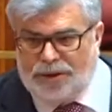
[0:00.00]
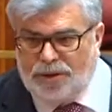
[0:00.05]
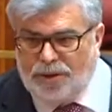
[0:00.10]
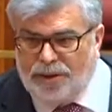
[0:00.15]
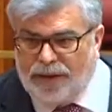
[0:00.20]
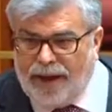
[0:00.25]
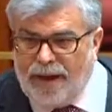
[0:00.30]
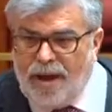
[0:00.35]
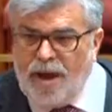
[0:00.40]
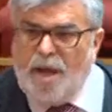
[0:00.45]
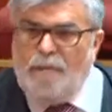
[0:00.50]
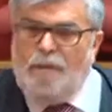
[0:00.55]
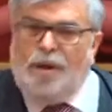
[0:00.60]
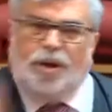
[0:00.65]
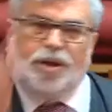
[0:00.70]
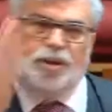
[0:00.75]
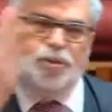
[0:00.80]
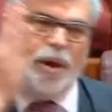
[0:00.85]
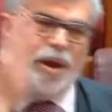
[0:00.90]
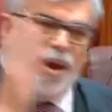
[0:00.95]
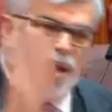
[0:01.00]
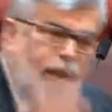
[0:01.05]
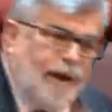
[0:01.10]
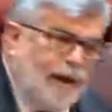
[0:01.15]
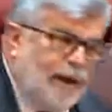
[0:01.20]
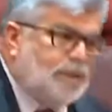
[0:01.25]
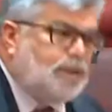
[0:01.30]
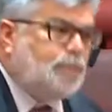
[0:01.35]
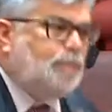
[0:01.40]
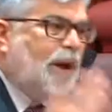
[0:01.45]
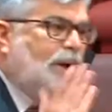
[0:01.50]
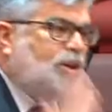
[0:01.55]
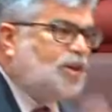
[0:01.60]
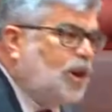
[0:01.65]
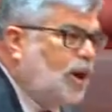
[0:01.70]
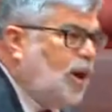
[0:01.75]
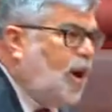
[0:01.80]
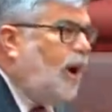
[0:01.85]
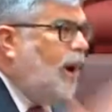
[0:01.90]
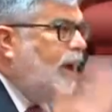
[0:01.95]
do that because we need a
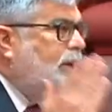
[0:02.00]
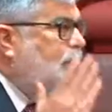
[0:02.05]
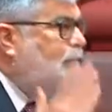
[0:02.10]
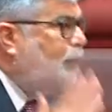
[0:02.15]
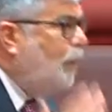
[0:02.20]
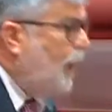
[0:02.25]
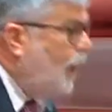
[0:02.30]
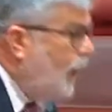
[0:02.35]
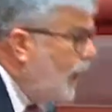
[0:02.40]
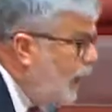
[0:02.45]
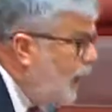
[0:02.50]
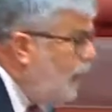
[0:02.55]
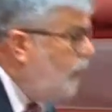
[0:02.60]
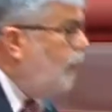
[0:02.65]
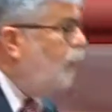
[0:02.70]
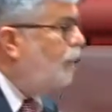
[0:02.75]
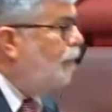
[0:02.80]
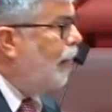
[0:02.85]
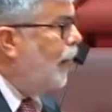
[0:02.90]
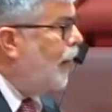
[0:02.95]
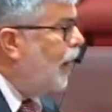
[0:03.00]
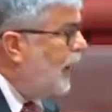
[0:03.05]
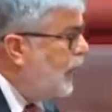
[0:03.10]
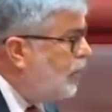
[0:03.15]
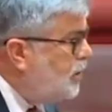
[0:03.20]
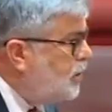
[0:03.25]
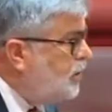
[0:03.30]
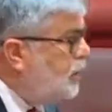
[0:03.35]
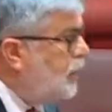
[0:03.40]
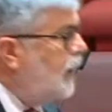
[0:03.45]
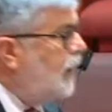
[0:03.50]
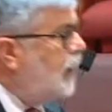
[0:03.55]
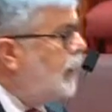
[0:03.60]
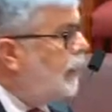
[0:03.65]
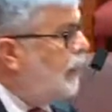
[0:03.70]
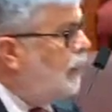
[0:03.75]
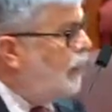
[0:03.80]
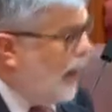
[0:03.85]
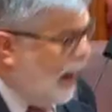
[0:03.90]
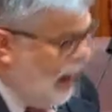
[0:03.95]
specialised political police
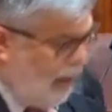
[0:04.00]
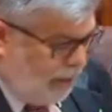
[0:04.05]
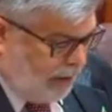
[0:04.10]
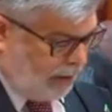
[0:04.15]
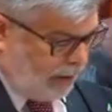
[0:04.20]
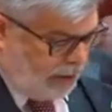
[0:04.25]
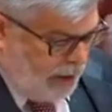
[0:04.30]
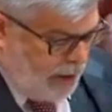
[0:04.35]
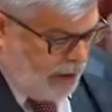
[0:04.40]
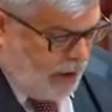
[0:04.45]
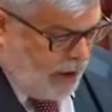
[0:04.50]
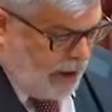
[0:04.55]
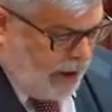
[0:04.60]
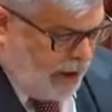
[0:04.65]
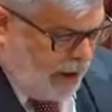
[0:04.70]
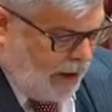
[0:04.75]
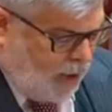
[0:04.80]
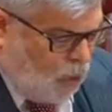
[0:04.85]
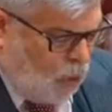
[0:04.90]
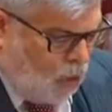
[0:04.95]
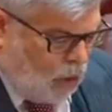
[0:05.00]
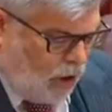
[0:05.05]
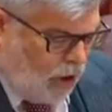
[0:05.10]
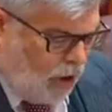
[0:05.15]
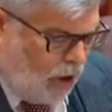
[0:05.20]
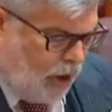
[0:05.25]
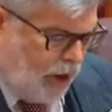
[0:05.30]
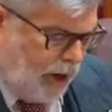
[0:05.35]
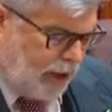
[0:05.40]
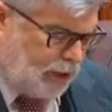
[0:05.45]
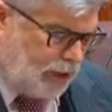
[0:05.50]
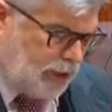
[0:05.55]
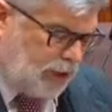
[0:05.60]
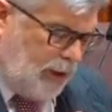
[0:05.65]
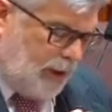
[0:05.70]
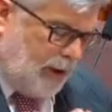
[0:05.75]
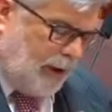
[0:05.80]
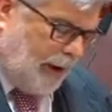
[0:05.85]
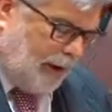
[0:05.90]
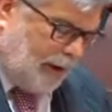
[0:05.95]
to be able to organise
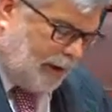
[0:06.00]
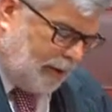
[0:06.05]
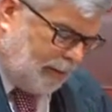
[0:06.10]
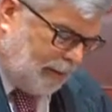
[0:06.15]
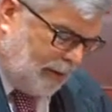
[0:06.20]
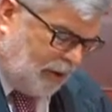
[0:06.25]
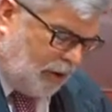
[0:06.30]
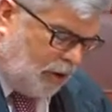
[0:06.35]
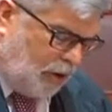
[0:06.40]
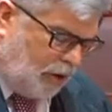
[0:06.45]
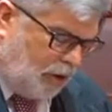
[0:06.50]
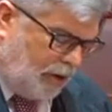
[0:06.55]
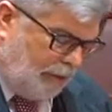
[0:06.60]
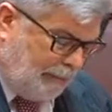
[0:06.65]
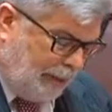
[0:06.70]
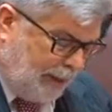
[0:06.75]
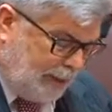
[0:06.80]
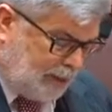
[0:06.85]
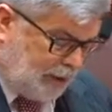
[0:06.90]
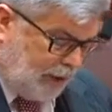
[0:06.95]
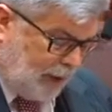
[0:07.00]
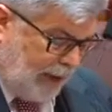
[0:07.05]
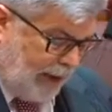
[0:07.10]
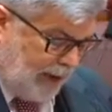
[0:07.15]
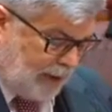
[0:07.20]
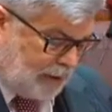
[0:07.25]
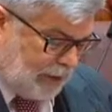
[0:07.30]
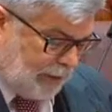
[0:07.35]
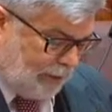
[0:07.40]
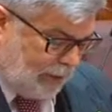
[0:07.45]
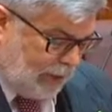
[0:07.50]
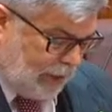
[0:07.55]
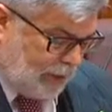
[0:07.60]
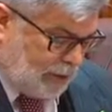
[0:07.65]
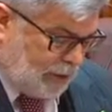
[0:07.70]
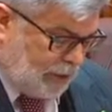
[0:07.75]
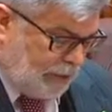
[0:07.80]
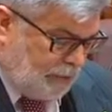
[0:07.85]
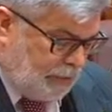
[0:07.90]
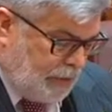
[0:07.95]
union-busting
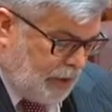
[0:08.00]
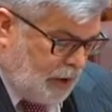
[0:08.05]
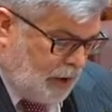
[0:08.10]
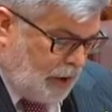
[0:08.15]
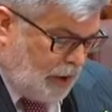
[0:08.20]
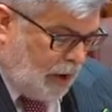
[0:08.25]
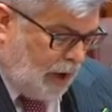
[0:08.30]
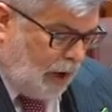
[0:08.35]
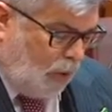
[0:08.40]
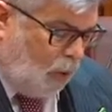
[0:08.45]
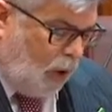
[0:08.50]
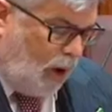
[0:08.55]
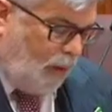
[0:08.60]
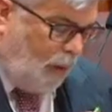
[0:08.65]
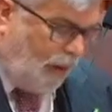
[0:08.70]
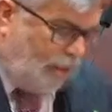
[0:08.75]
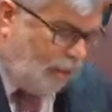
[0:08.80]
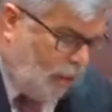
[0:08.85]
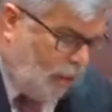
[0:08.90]
activities. Now, what we've